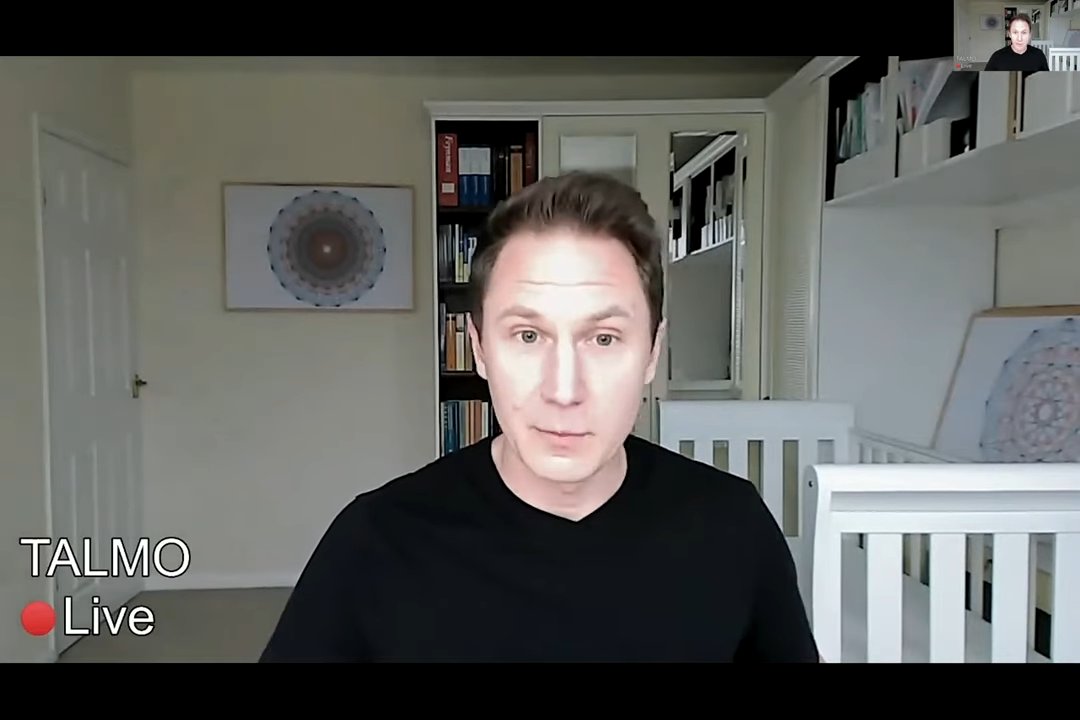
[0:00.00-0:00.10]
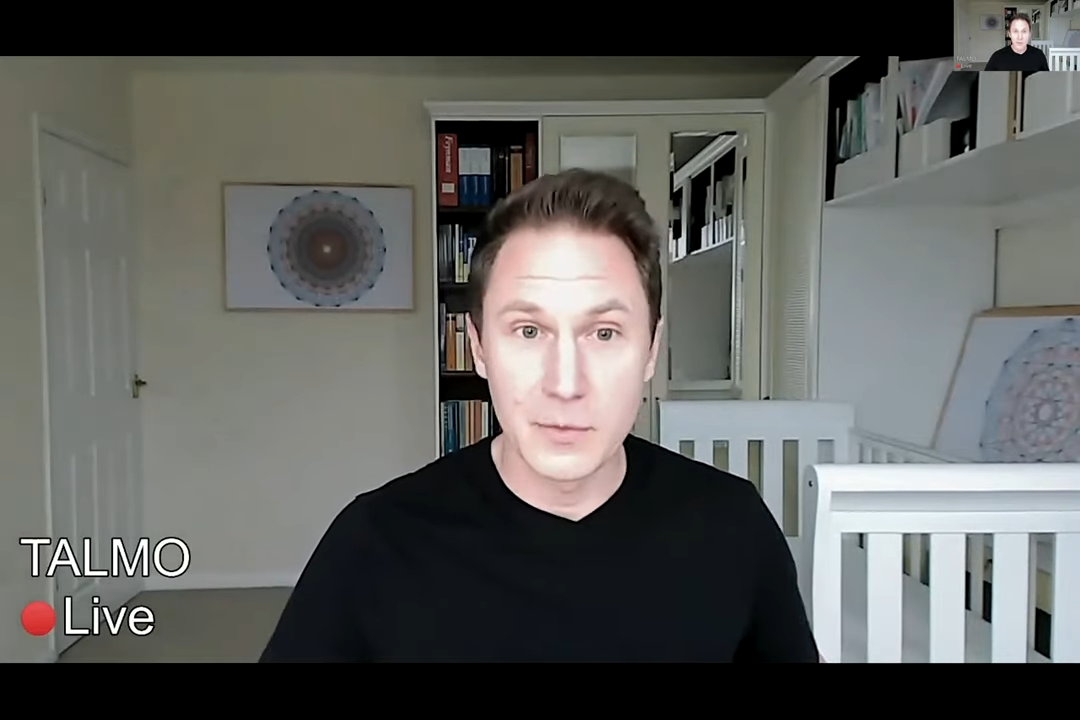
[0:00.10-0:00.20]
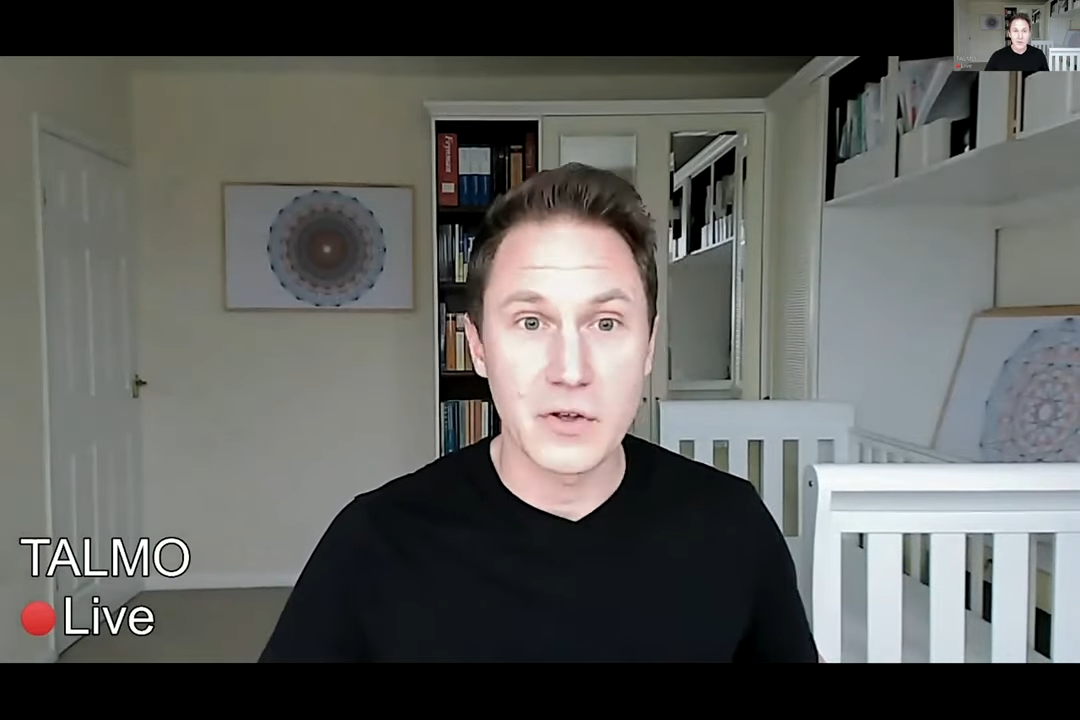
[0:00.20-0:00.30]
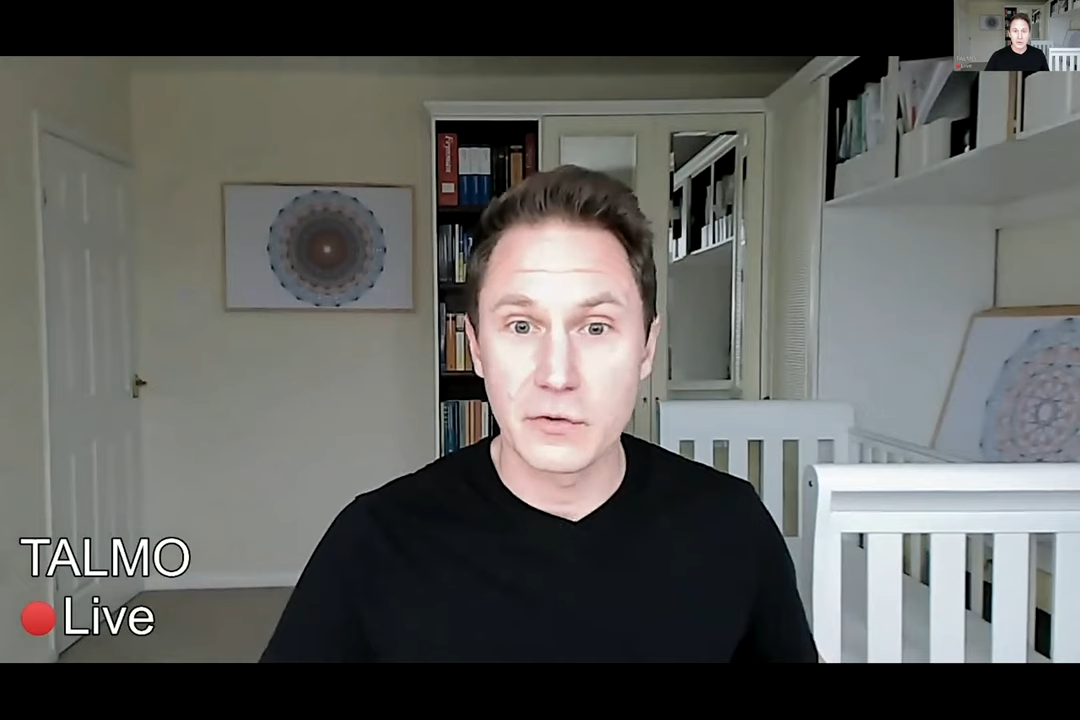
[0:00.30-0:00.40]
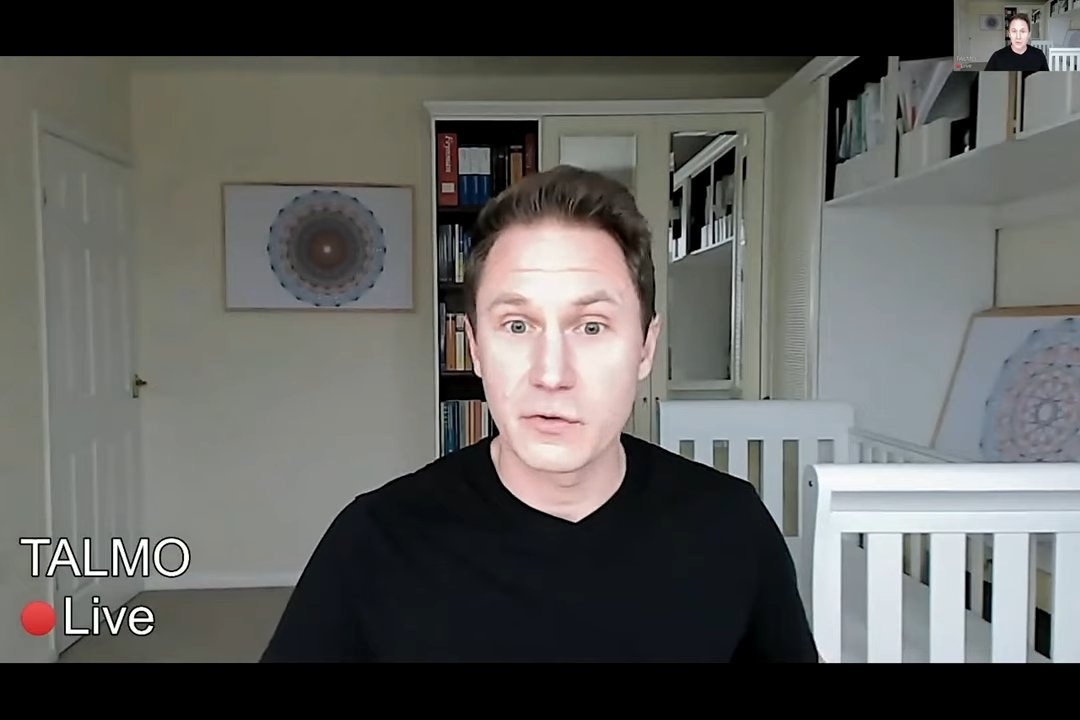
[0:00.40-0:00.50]
me
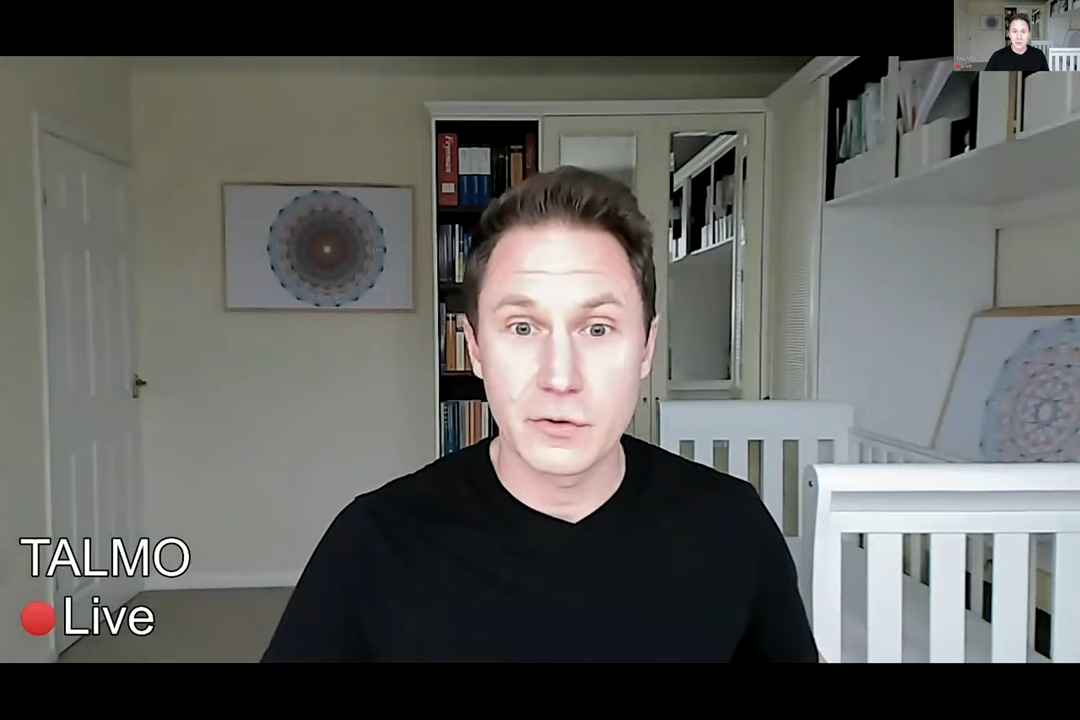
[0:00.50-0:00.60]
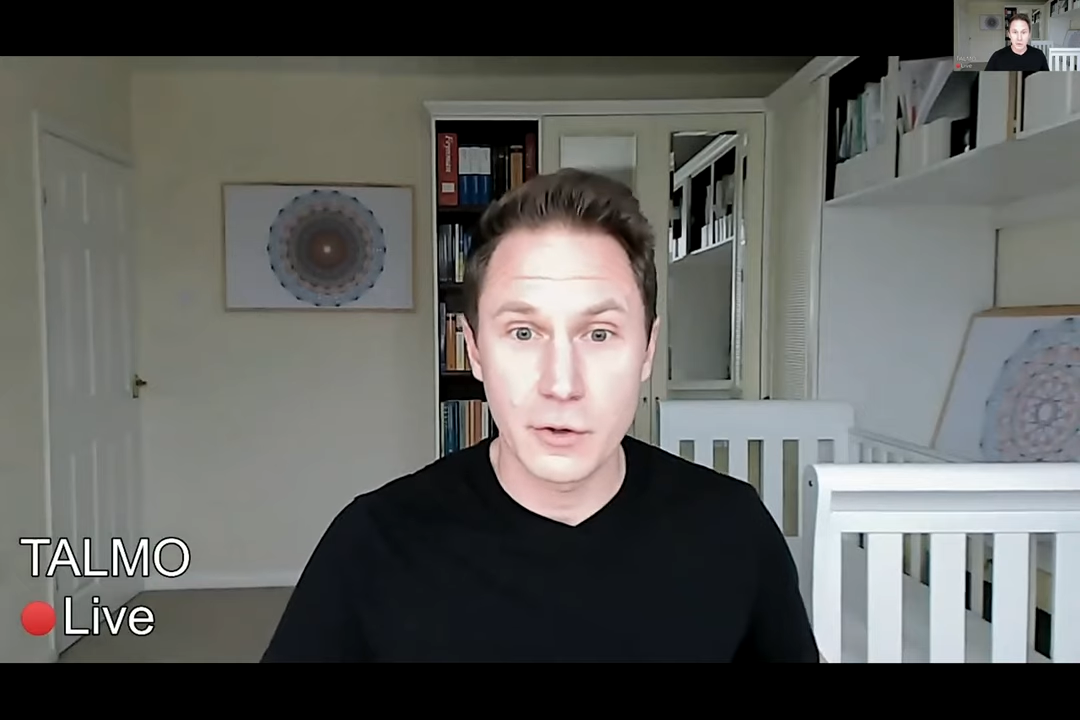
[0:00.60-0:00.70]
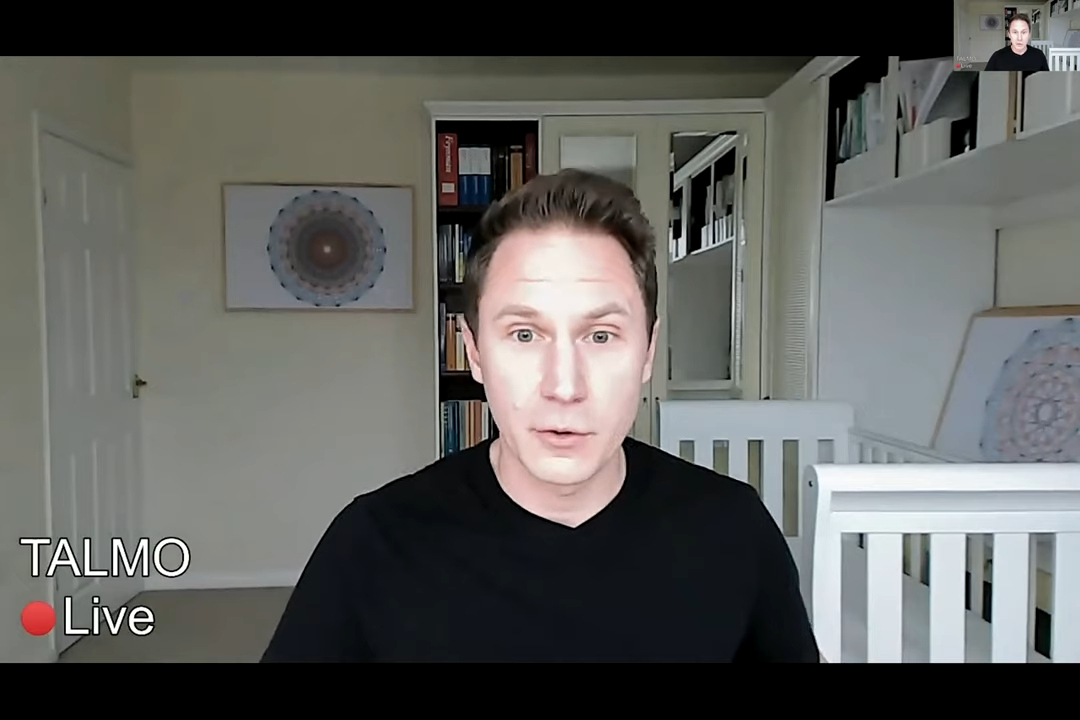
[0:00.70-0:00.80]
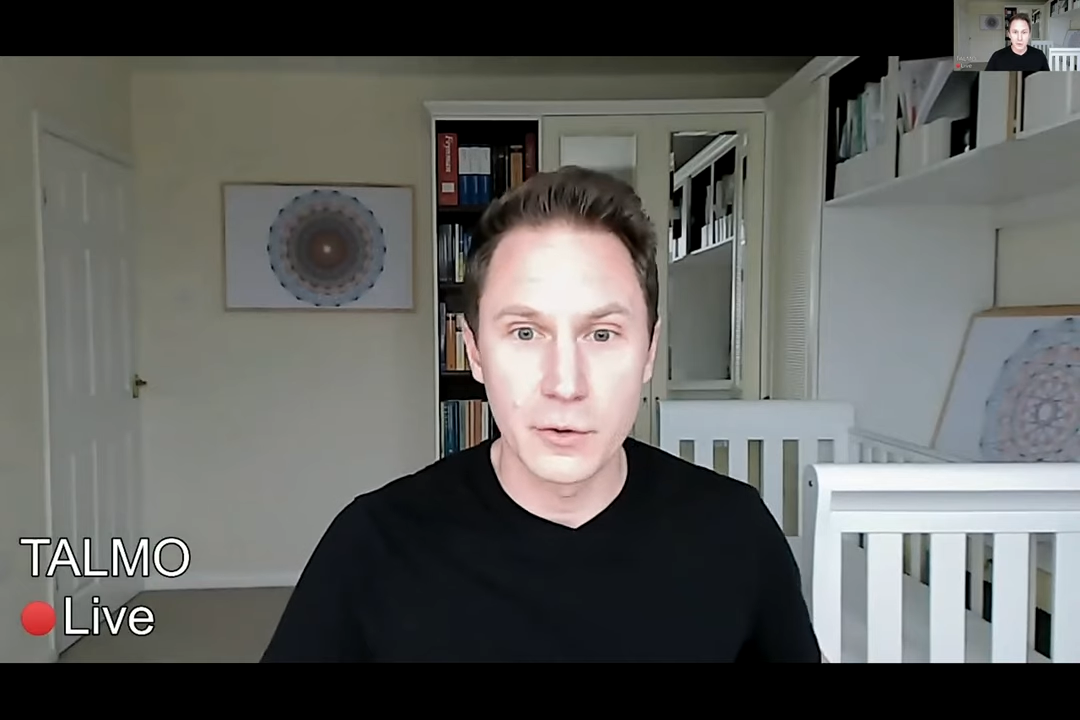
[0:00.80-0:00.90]
just show